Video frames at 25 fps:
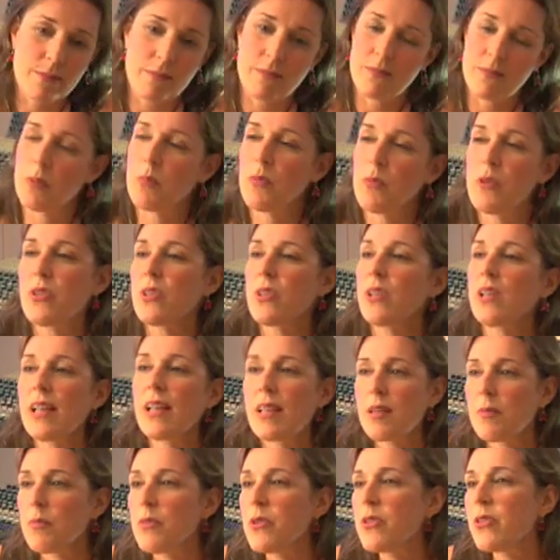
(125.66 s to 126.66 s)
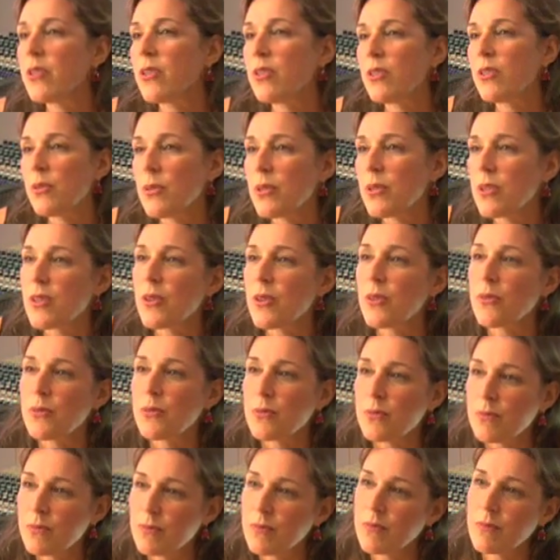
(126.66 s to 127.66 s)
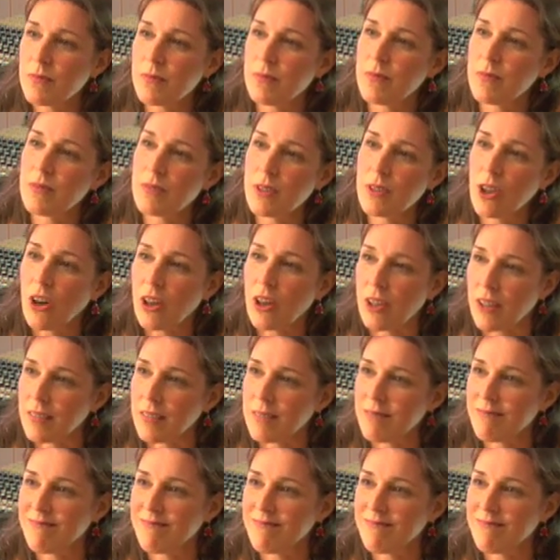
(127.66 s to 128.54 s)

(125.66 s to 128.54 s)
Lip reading: let the music do its own talking.